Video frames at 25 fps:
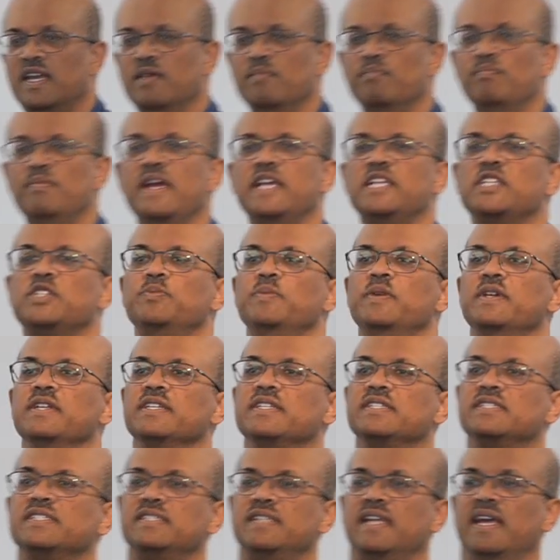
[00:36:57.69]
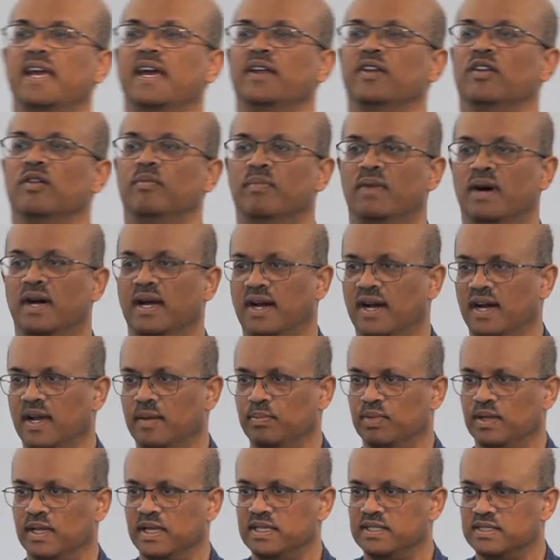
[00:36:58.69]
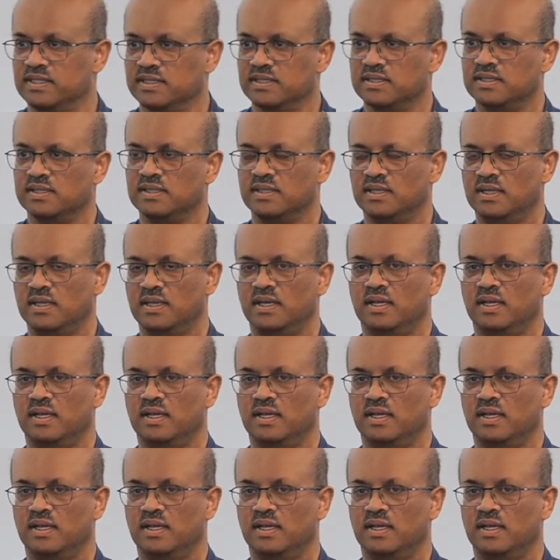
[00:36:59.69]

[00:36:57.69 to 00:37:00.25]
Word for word: He makes me to stand on my high places.